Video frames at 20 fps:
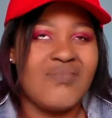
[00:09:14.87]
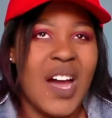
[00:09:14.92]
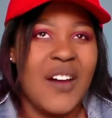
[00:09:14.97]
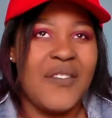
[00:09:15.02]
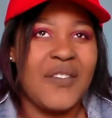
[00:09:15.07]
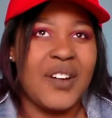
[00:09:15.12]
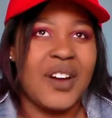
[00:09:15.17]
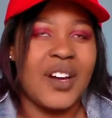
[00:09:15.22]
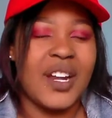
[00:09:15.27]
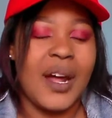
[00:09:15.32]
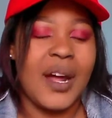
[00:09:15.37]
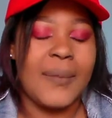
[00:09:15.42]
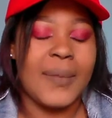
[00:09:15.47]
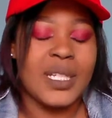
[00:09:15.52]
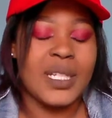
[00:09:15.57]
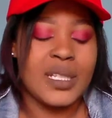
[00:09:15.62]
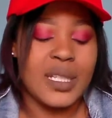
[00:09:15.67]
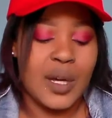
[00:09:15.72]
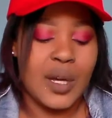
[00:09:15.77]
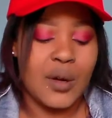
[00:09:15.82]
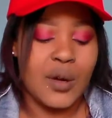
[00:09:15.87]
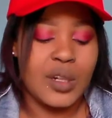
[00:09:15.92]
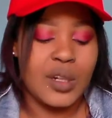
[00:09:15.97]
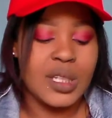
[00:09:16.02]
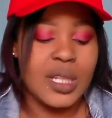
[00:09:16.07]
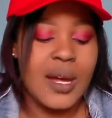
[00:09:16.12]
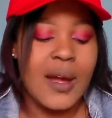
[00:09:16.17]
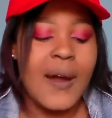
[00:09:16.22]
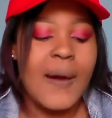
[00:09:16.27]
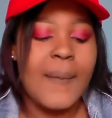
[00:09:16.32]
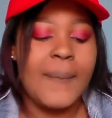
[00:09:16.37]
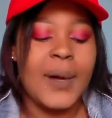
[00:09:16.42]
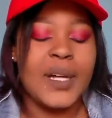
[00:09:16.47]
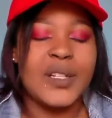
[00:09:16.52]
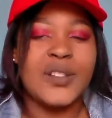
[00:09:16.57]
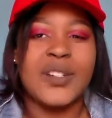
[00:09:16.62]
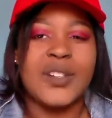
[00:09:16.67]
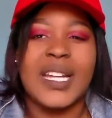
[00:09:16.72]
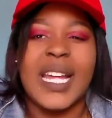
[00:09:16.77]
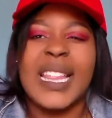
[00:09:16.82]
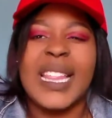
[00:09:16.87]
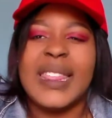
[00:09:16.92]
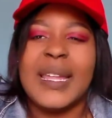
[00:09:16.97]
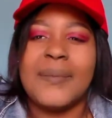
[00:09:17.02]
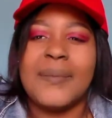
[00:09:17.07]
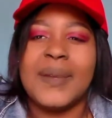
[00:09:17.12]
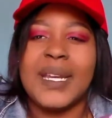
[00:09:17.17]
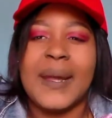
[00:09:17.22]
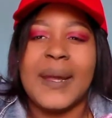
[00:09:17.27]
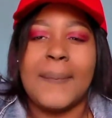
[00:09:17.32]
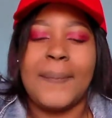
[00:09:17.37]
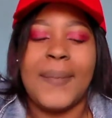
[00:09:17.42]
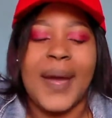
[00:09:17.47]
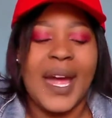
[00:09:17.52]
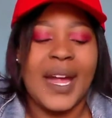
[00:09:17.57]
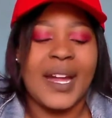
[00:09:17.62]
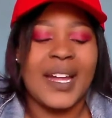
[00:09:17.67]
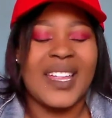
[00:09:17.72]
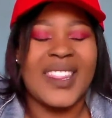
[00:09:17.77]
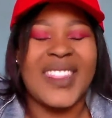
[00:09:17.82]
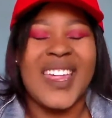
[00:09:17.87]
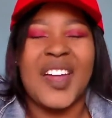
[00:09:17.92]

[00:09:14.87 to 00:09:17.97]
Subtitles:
I forgot how much they cost, but you get them in a pack.